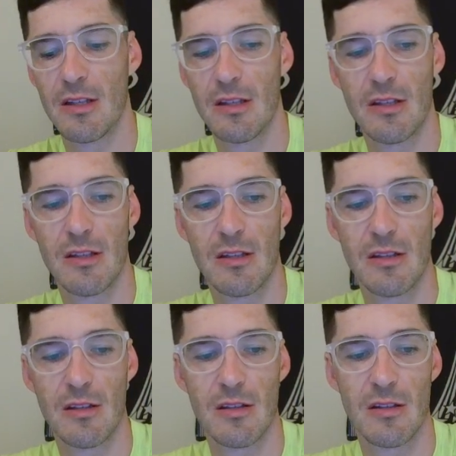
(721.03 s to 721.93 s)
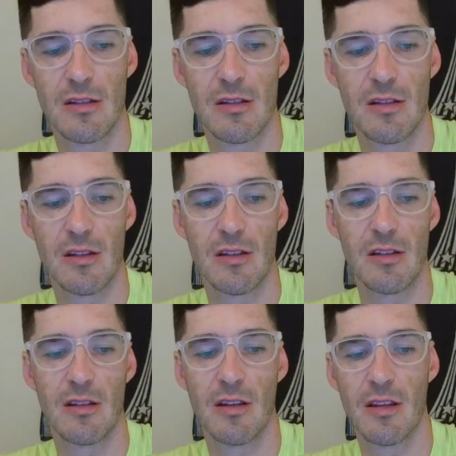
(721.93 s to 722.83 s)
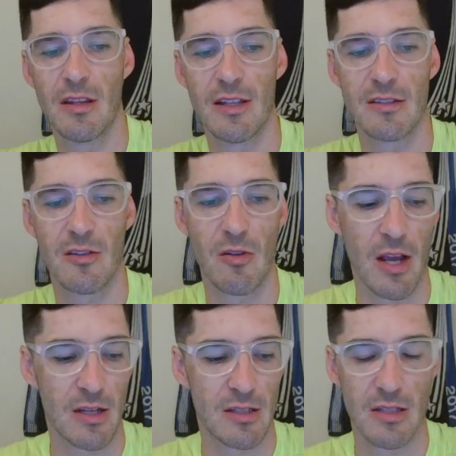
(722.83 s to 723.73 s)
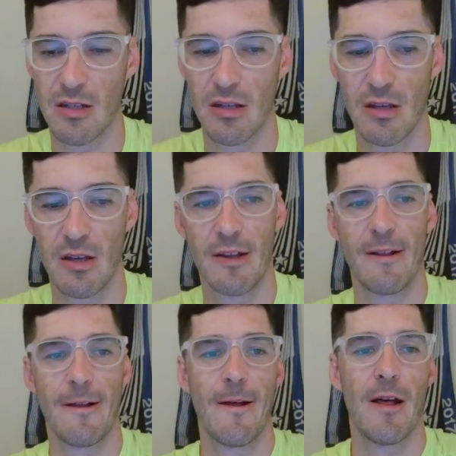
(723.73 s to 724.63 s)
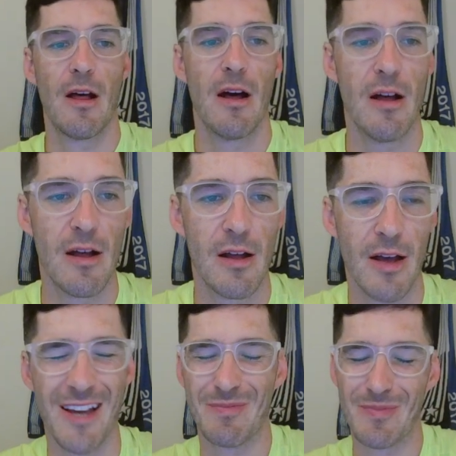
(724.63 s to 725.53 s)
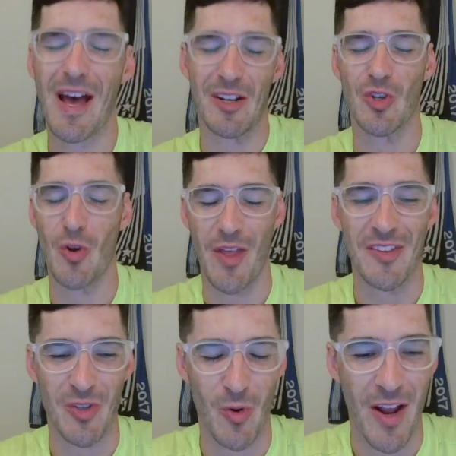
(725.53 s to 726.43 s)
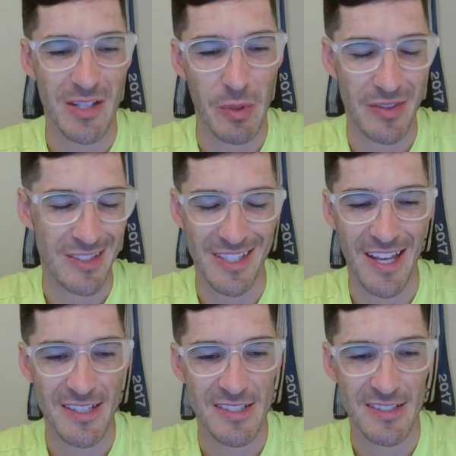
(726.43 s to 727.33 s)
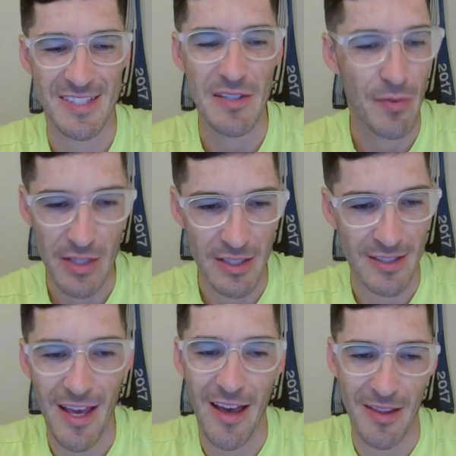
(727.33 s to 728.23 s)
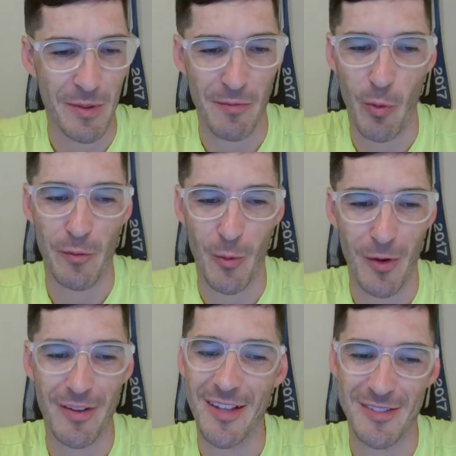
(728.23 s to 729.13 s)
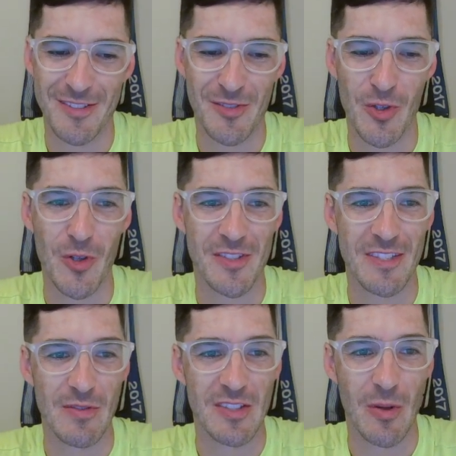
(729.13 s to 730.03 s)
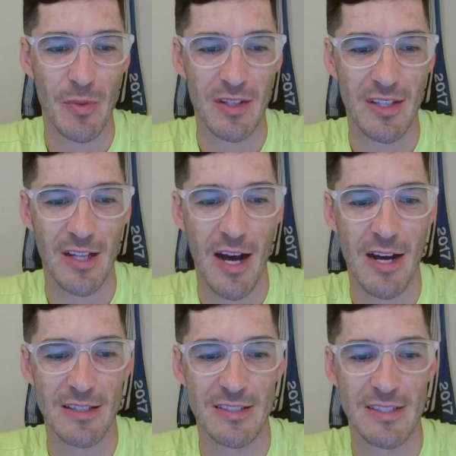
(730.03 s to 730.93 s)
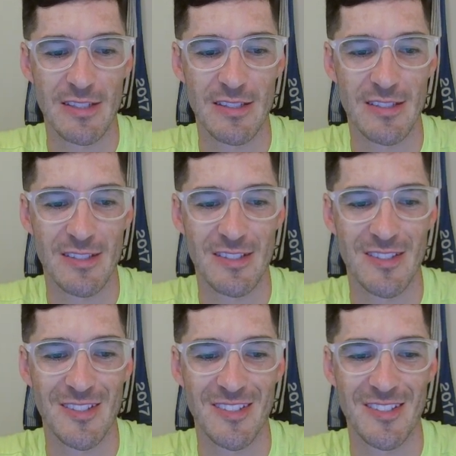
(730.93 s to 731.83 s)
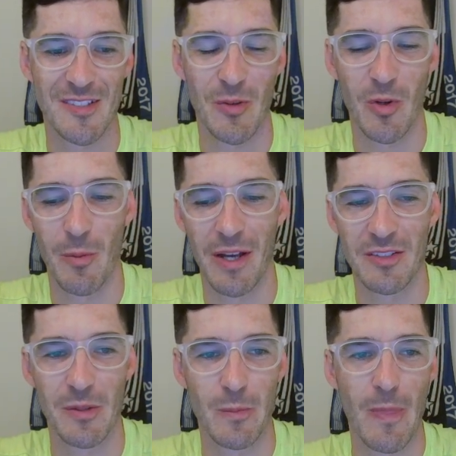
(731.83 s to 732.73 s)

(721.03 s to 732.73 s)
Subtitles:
I think that's correct. I'm not sure that's correct, but that's a guess. CV, yeah, I mean 44. That's sure it's CV something. Concox is. Oh, we'll come back to it.